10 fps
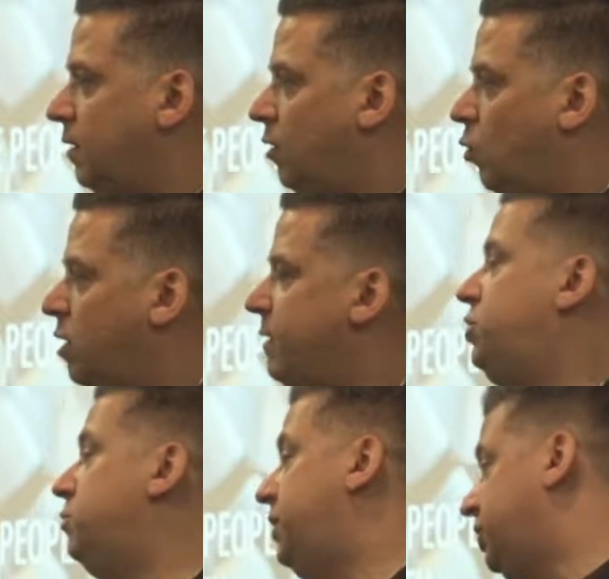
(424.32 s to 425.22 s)
What are my
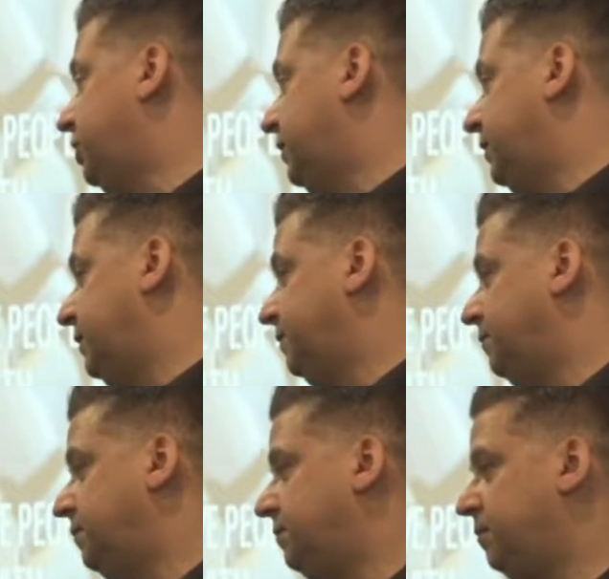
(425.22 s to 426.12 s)
2 addictions?
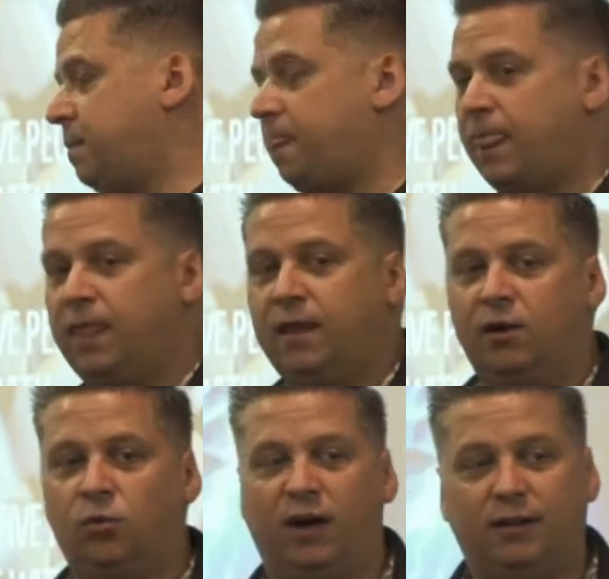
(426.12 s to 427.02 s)

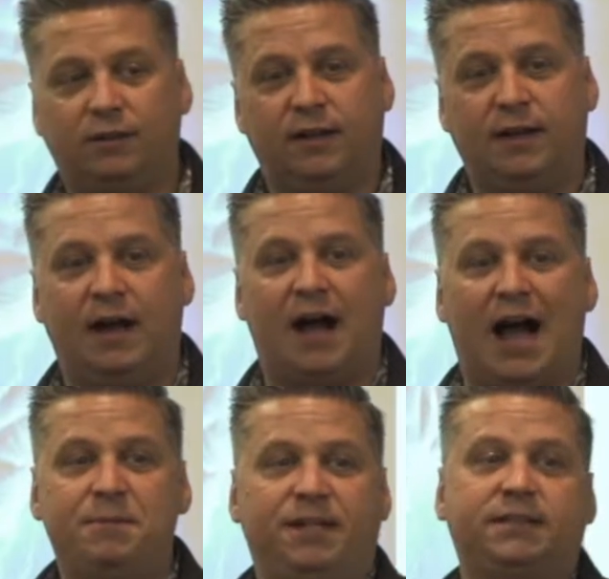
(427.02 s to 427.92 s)
Well,
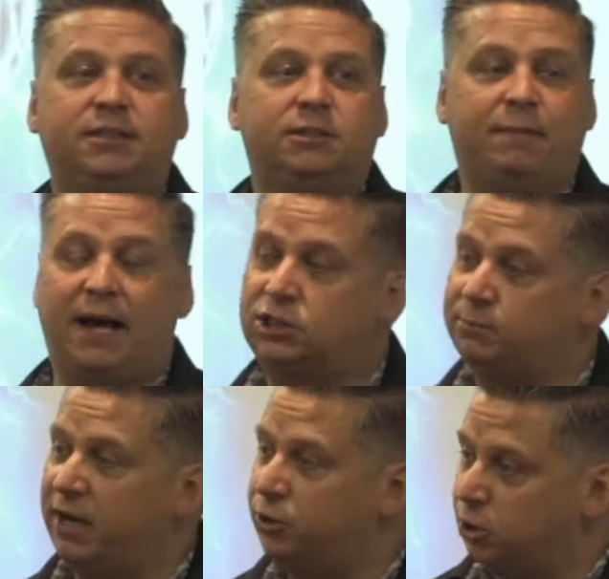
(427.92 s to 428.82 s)
I'm addicted to
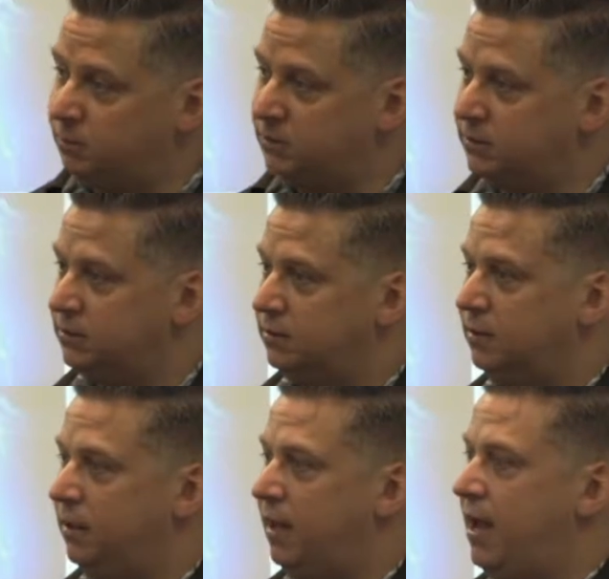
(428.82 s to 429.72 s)
mastermind groups
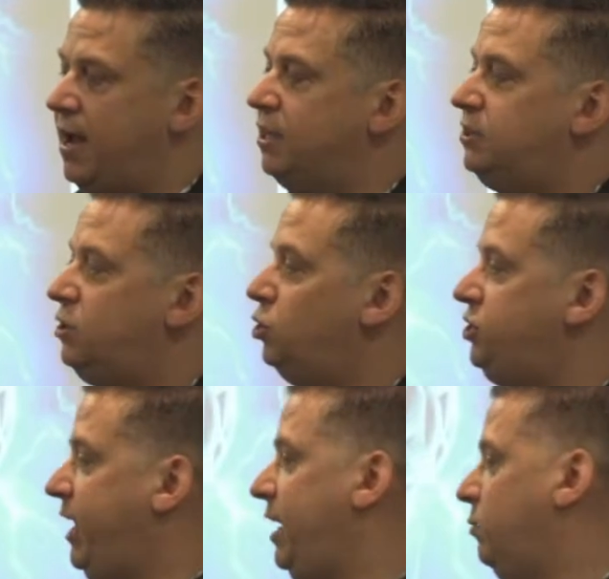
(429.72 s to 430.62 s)
and
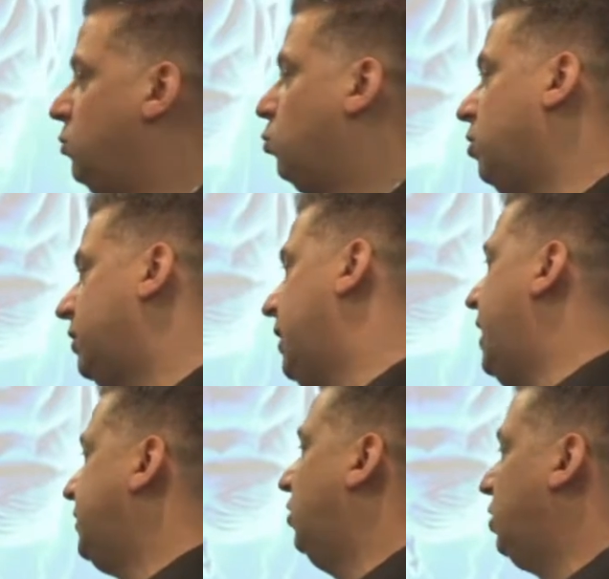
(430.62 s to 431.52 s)
associating with
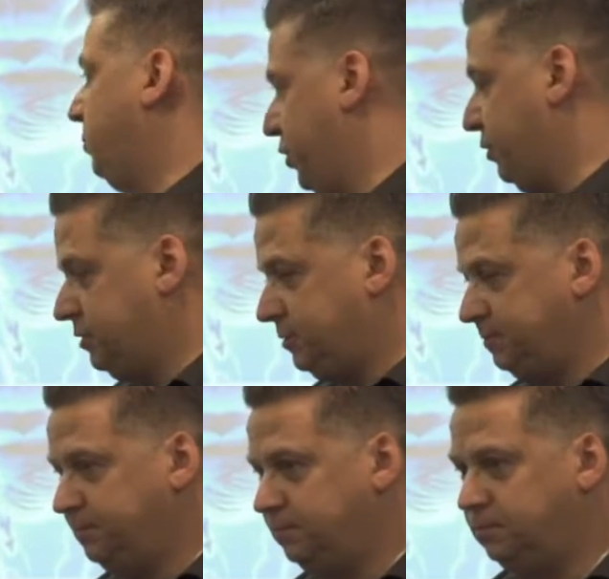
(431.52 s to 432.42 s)
world-class entrepreneurs.
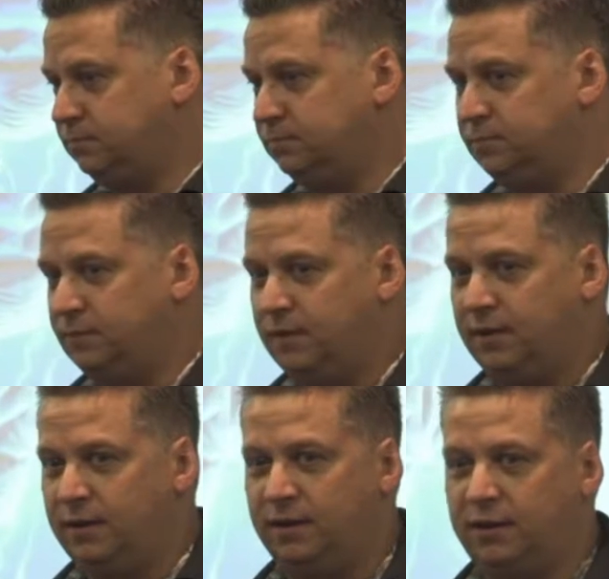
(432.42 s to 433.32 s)

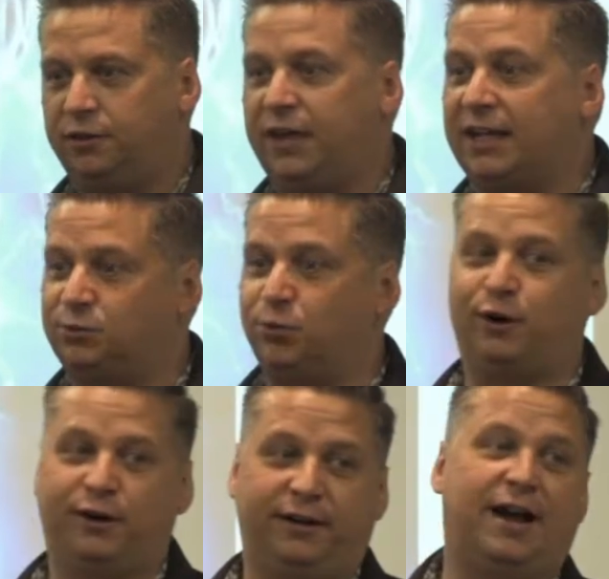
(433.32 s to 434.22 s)
That's
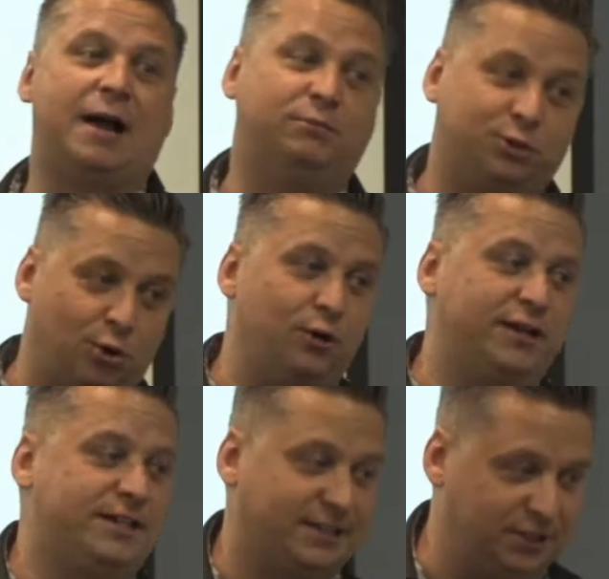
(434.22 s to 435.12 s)
what I'm totally
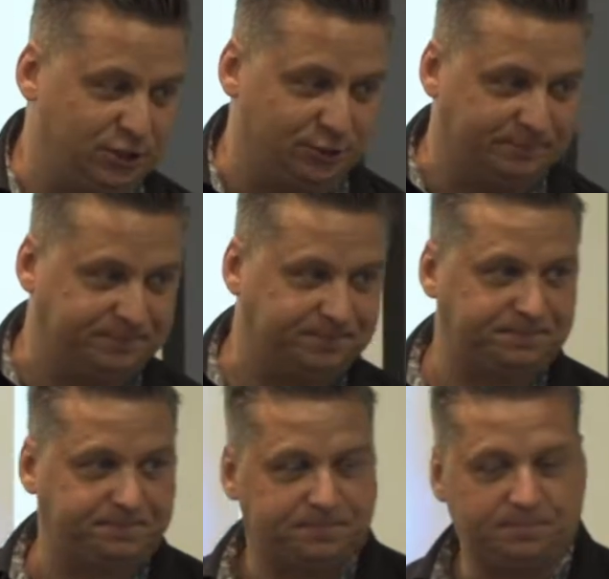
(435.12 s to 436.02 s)
addicted to.
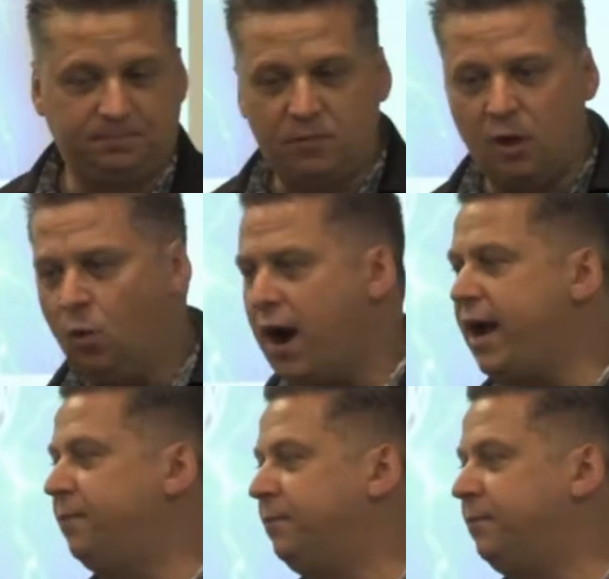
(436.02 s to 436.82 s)
Why?